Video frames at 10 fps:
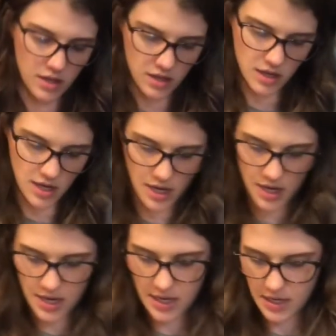He
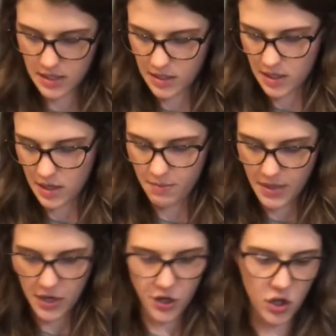is a
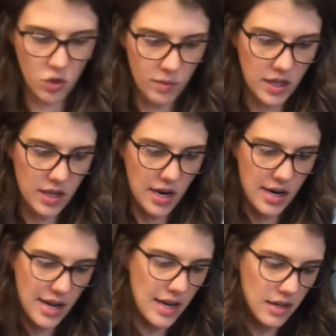bigger human than I
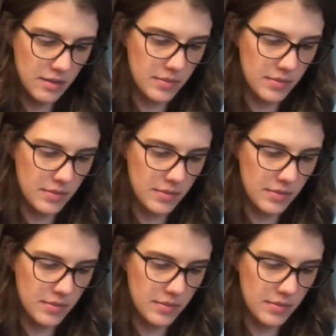am,